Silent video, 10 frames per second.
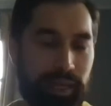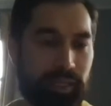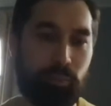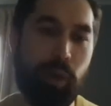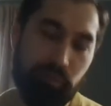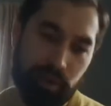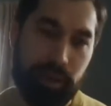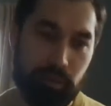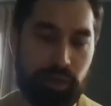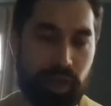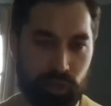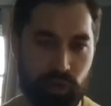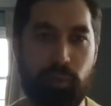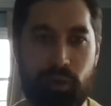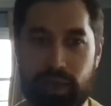is poverty, reduction
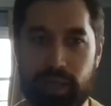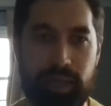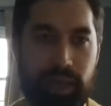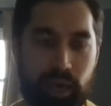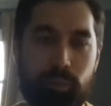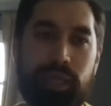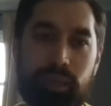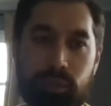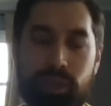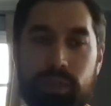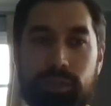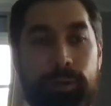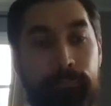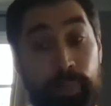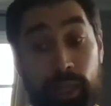of poverty. They care about those things.
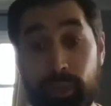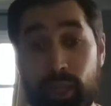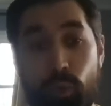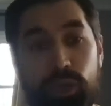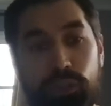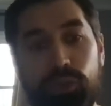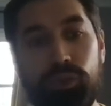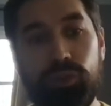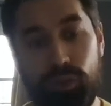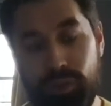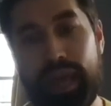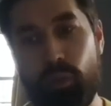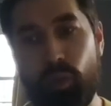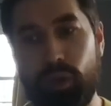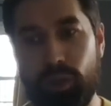But when you do that
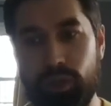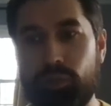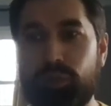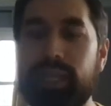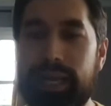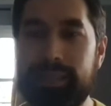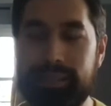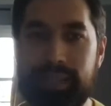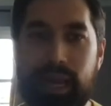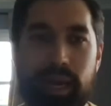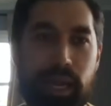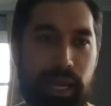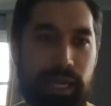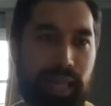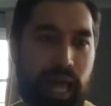work, what you realize is that
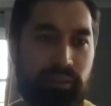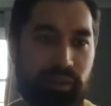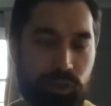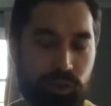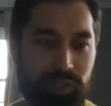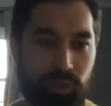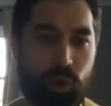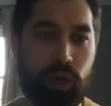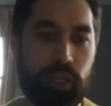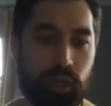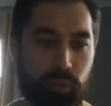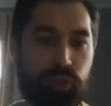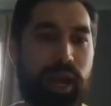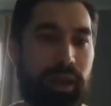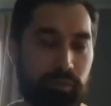in a lot of countries where we're
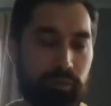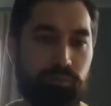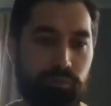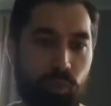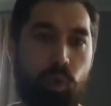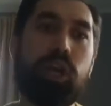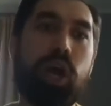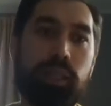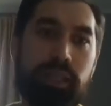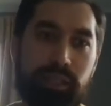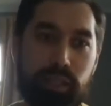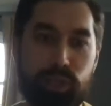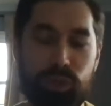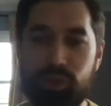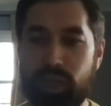trying to work on these
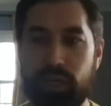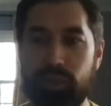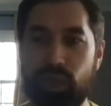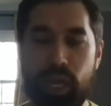issues, there's